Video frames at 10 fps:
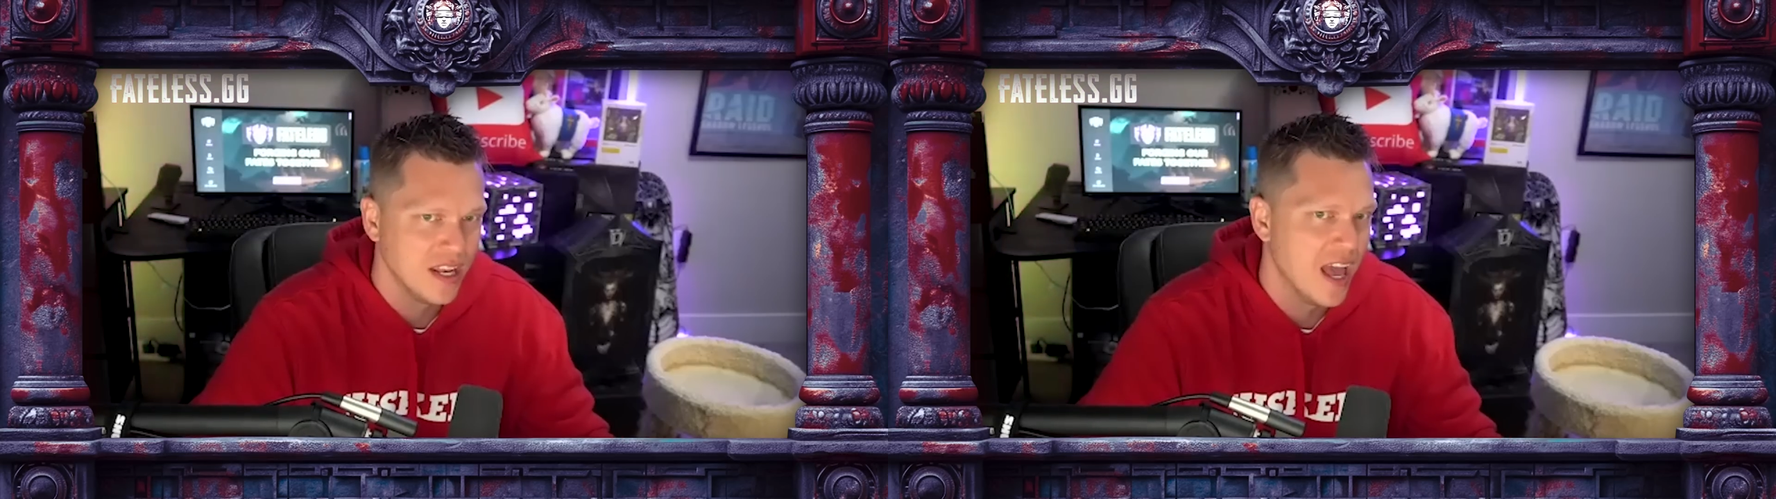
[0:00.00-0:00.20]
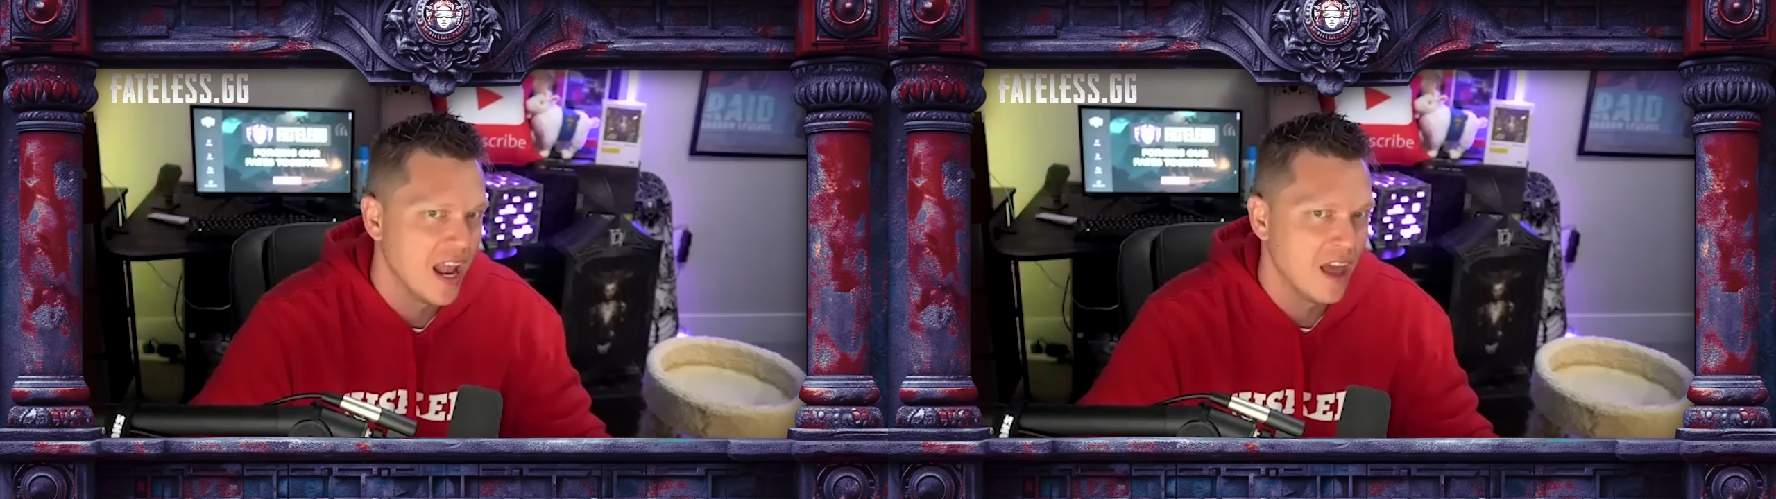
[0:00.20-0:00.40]

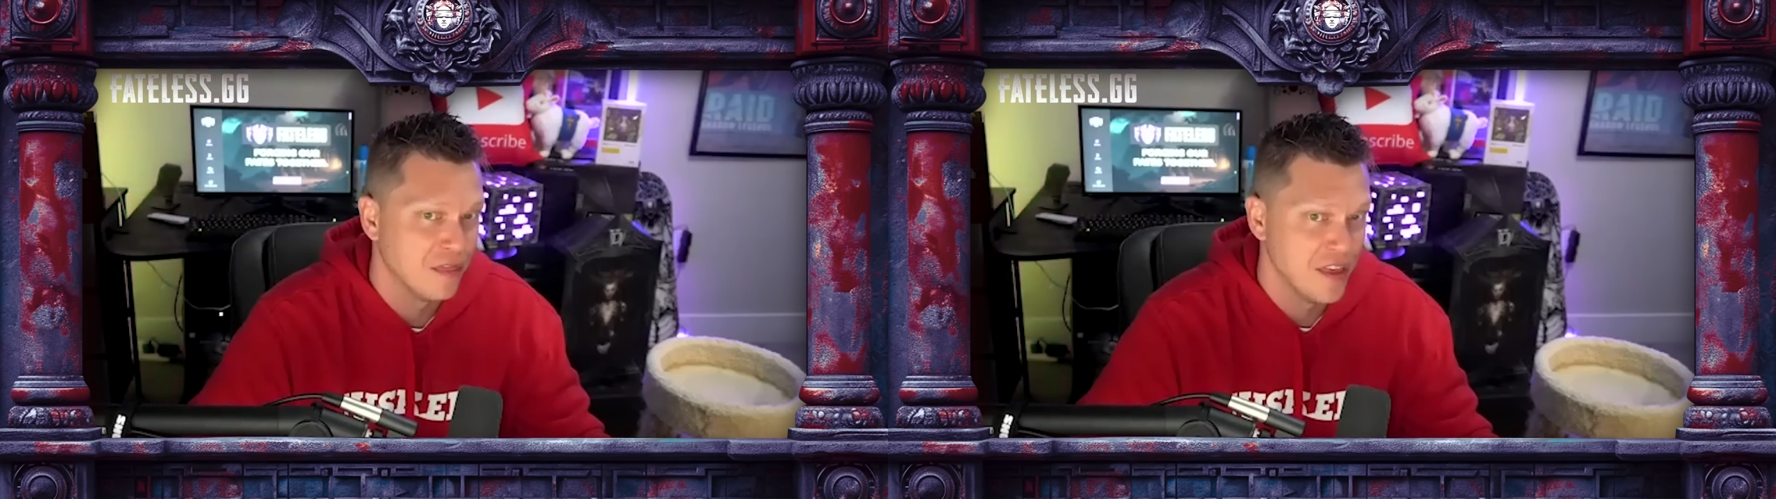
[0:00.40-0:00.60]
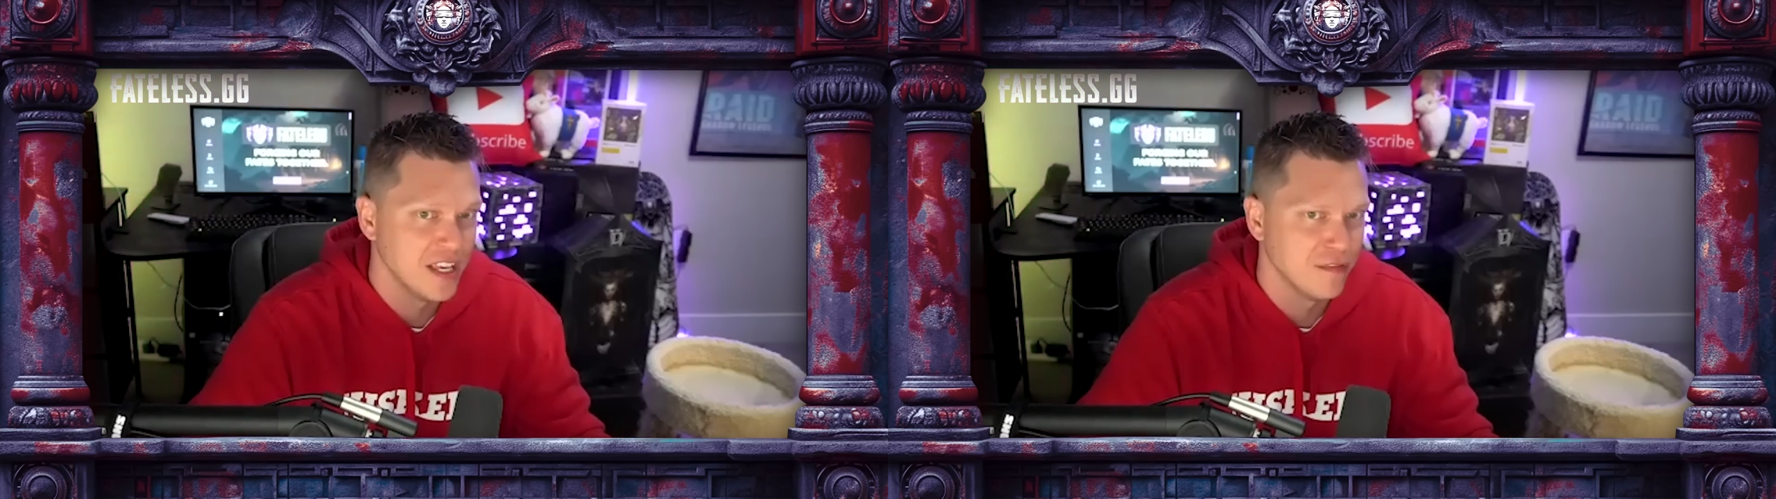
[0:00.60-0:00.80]
And I
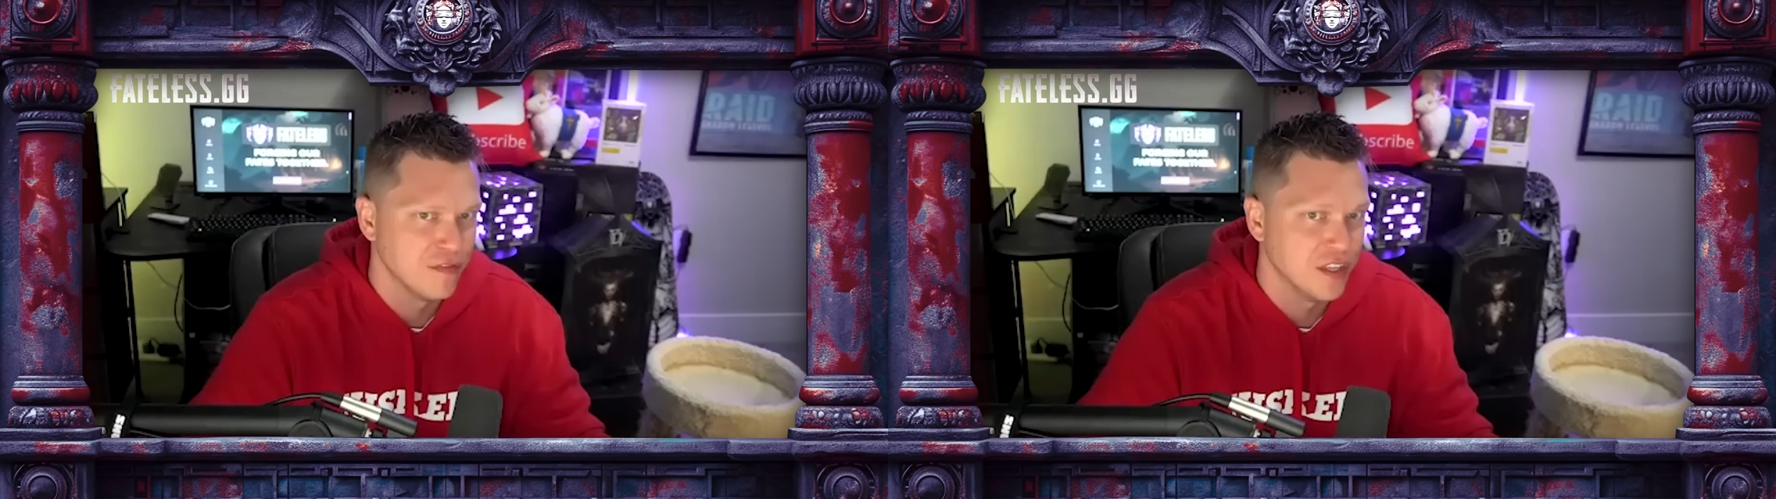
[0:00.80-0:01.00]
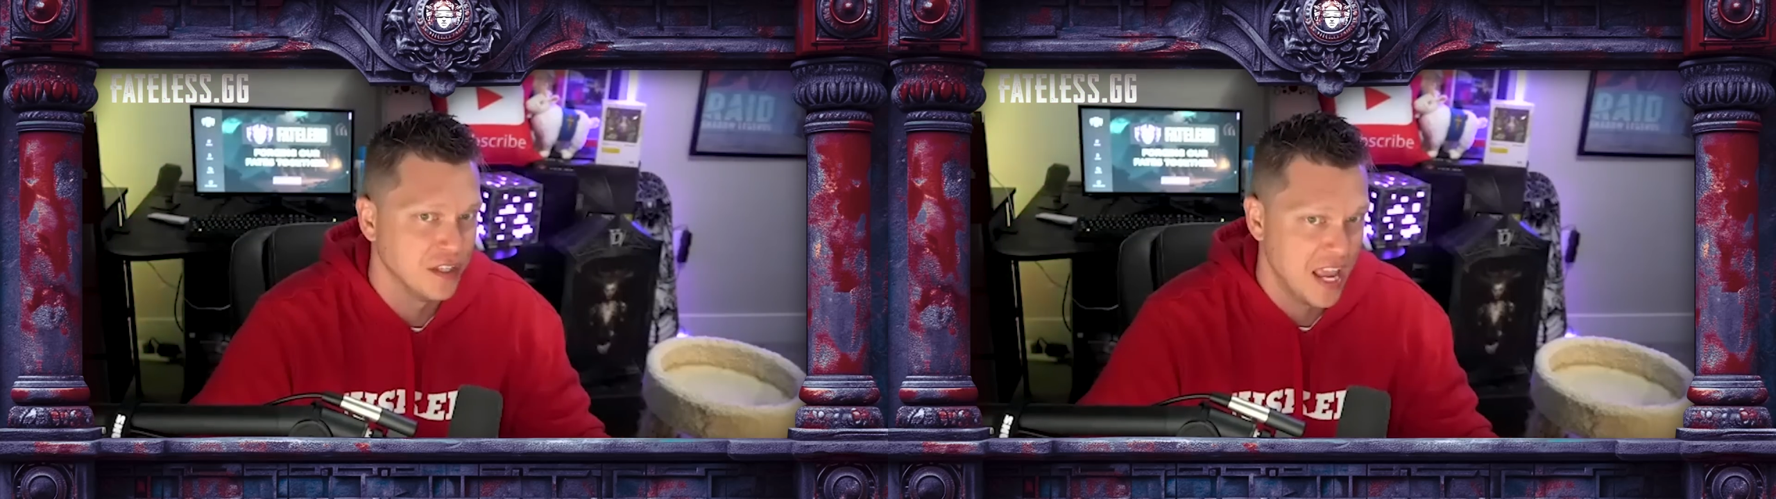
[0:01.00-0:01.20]
think if
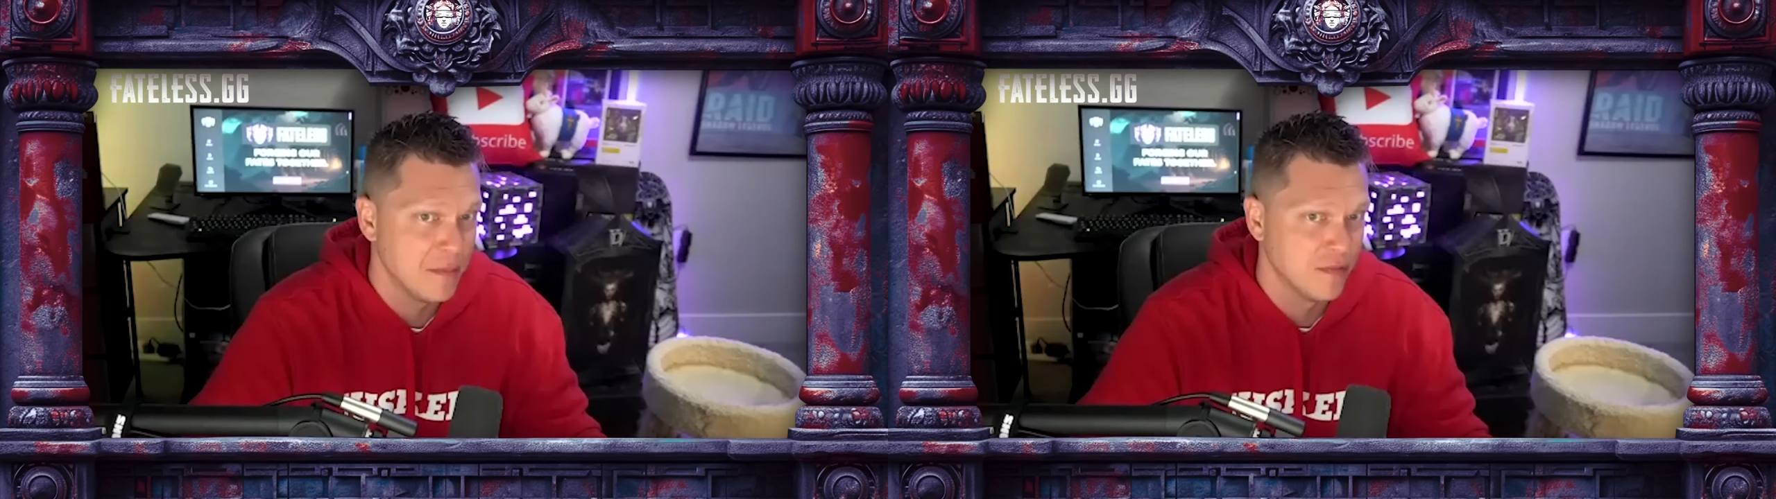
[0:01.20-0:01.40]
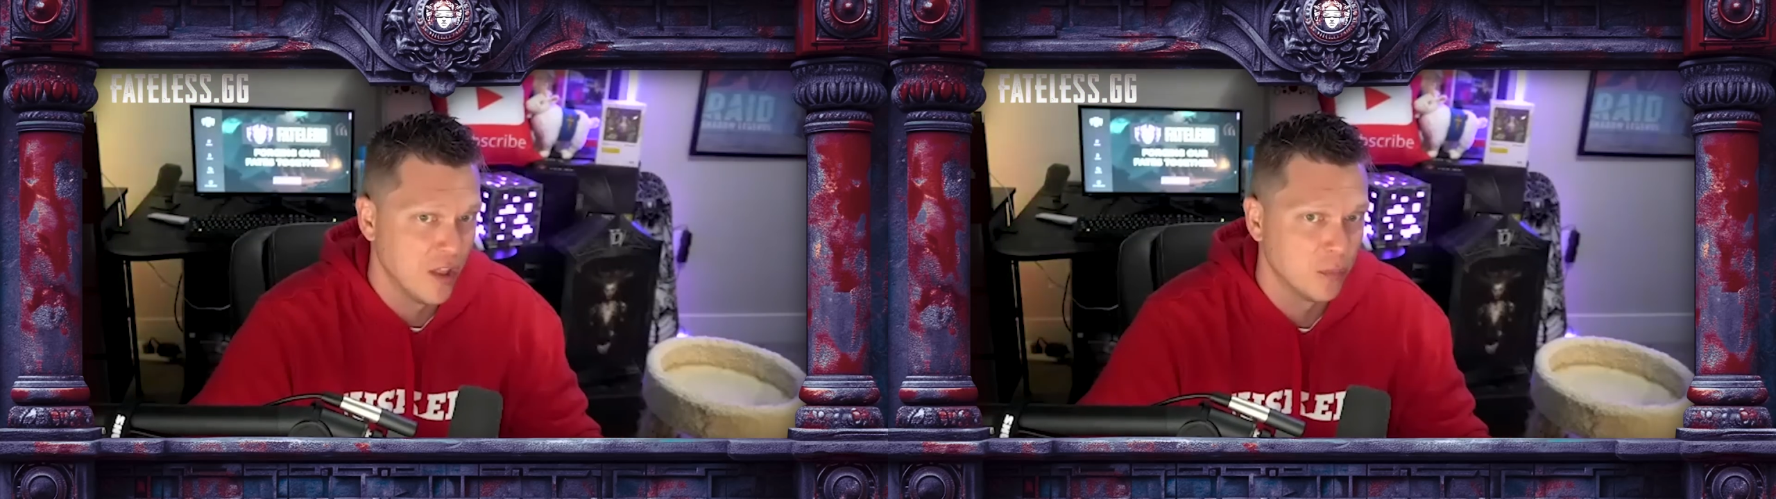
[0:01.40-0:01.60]
the
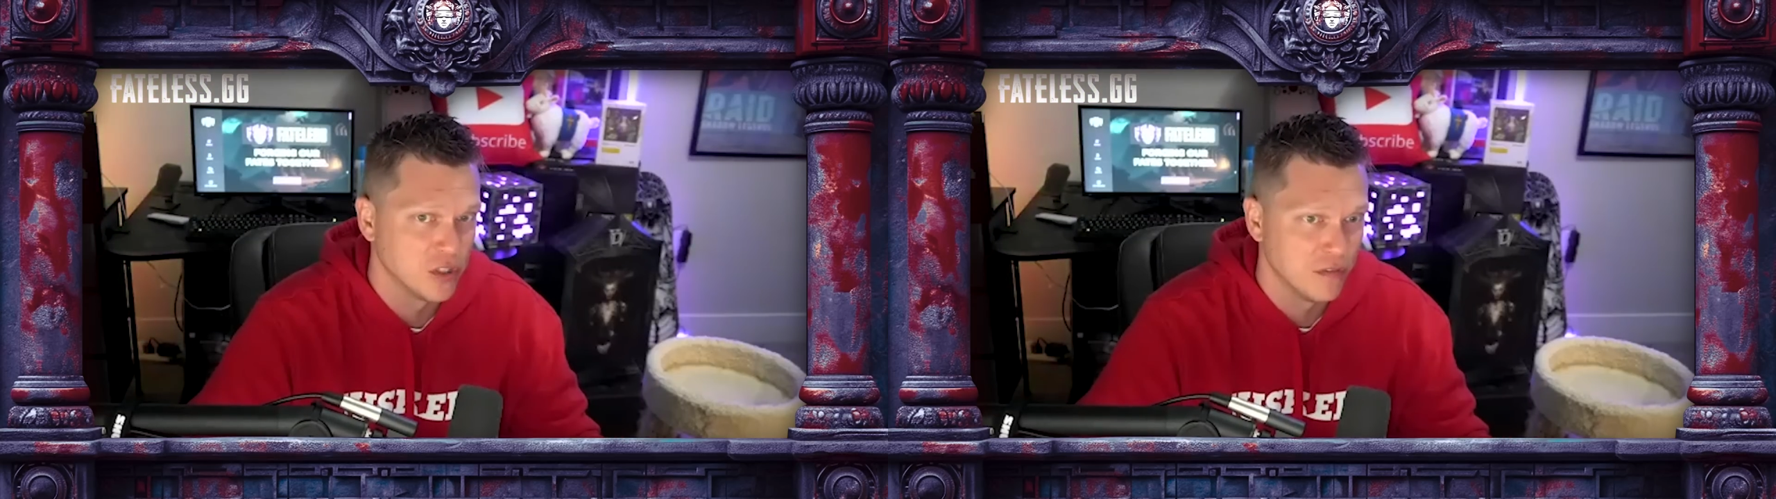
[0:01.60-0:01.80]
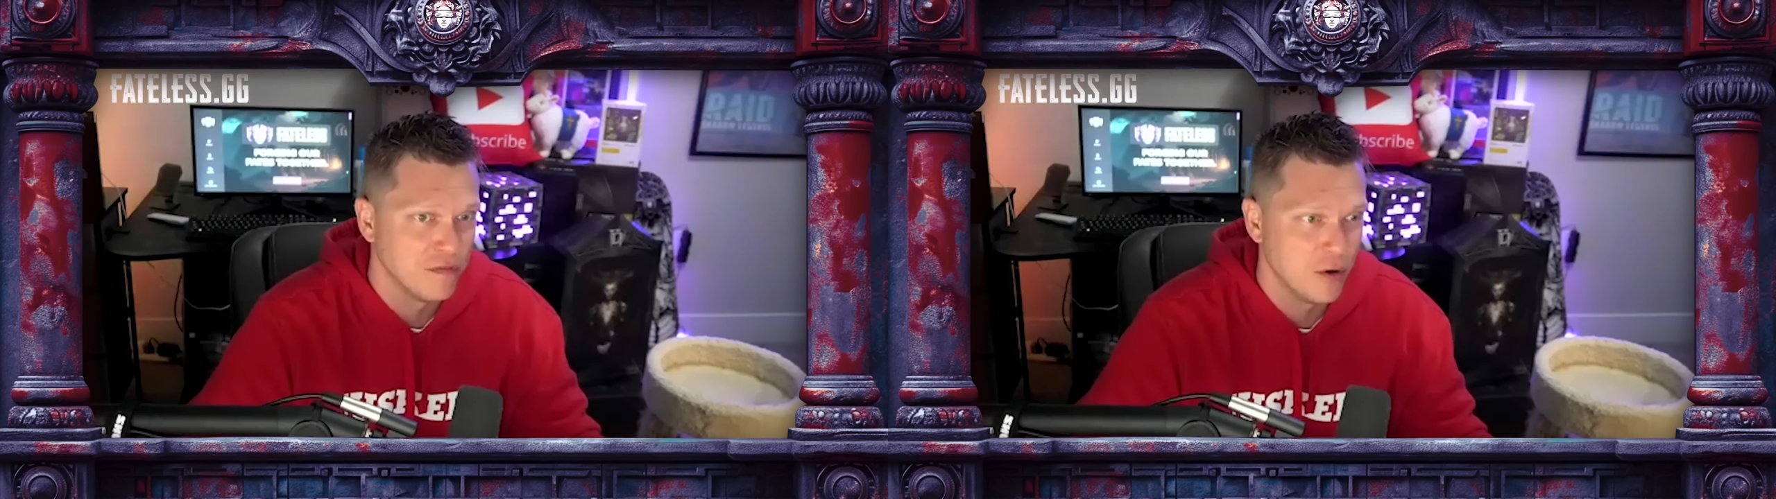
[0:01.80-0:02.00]
game
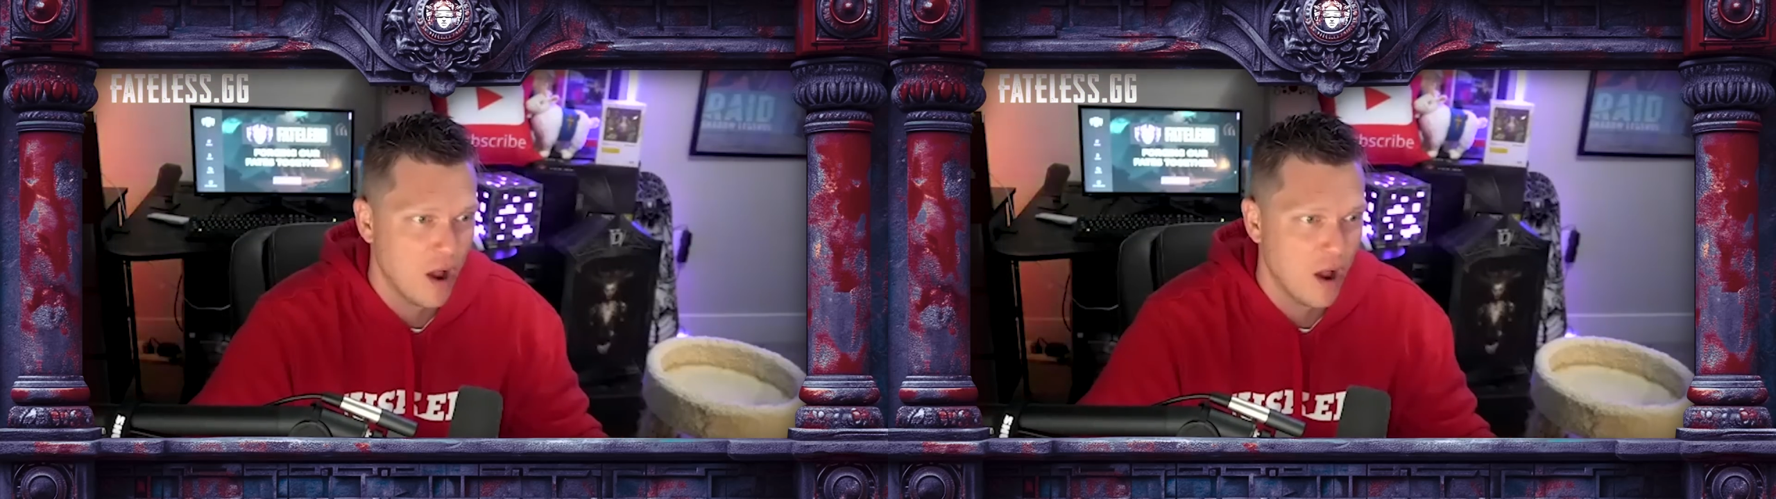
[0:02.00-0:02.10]
developers of V